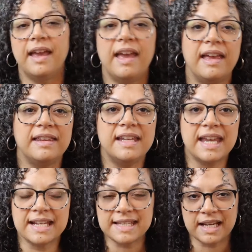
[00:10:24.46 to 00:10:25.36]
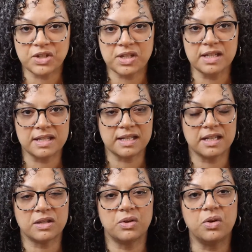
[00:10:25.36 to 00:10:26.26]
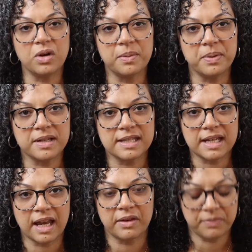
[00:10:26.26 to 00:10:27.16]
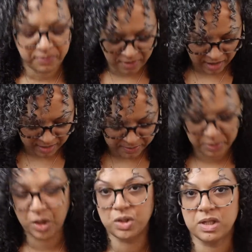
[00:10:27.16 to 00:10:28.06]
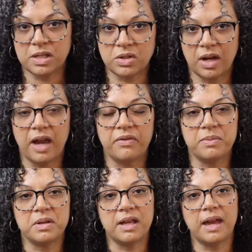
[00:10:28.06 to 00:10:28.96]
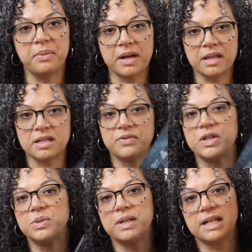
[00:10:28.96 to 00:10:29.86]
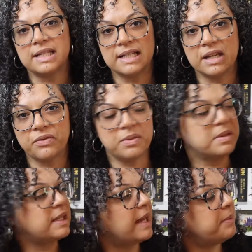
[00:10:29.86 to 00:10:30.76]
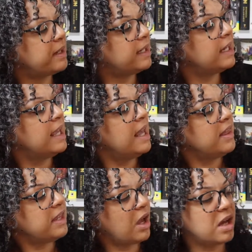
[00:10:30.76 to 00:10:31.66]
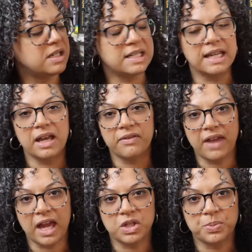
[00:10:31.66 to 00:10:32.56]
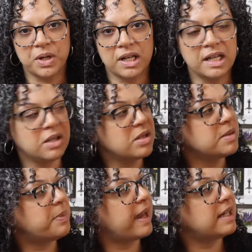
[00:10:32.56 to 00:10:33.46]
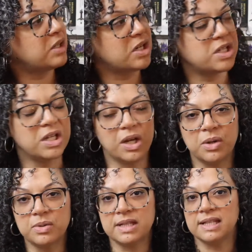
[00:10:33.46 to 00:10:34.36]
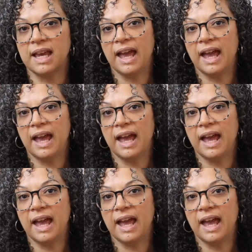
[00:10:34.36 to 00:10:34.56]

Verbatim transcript: And the next section, this is the horror books that I've um, purchased or got from the library. This first one I did get from the library, The Haunting of Ashburn Hill by Darcy Coates.